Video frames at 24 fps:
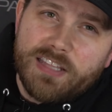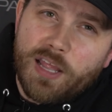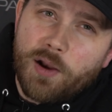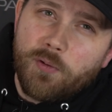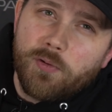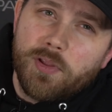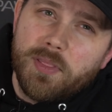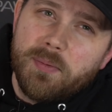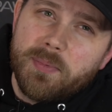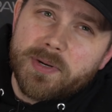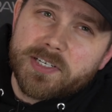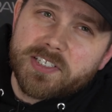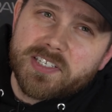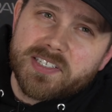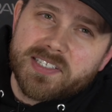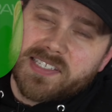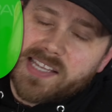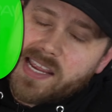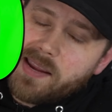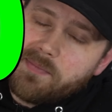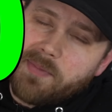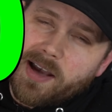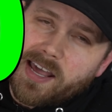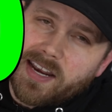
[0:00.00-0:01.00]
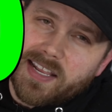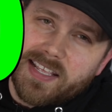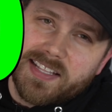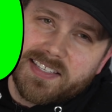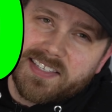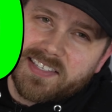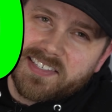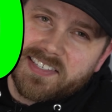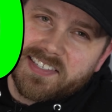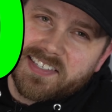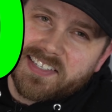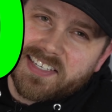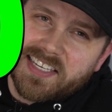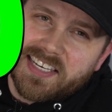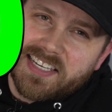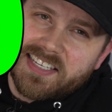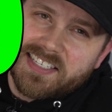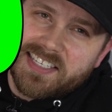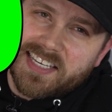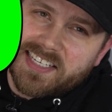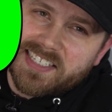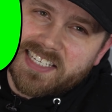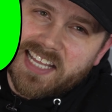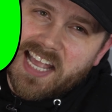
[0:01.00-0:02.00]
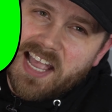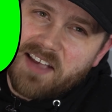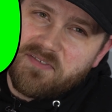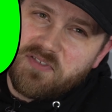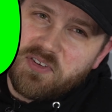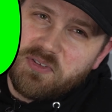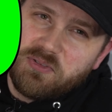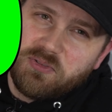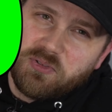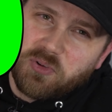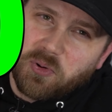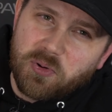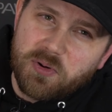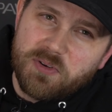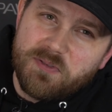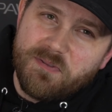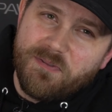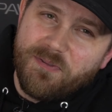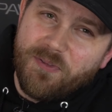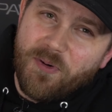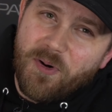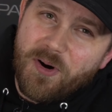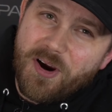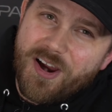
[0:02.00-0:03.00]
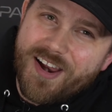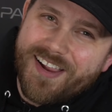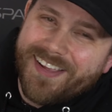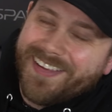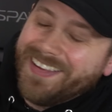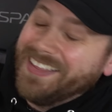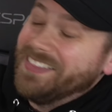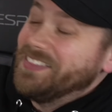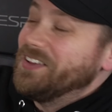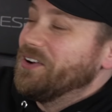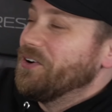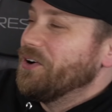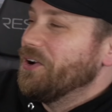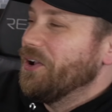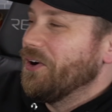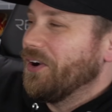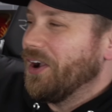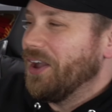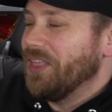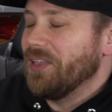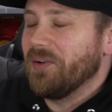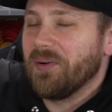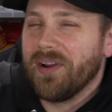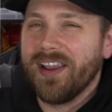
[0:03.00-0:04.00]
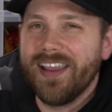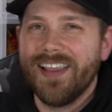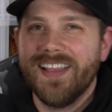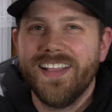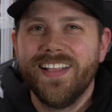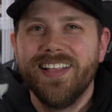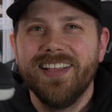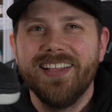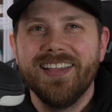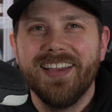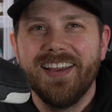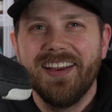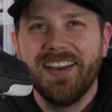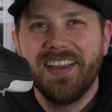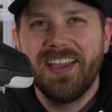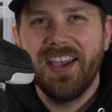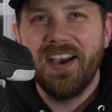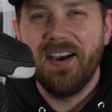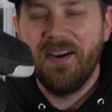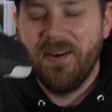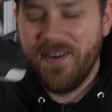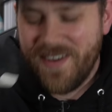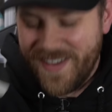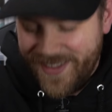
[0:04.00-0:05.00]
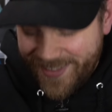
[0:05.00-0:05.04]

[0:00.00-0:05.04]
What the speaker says: really much to say about it. It's a 6.5 youth Jordan 4 in the Oreo colorway. There you go.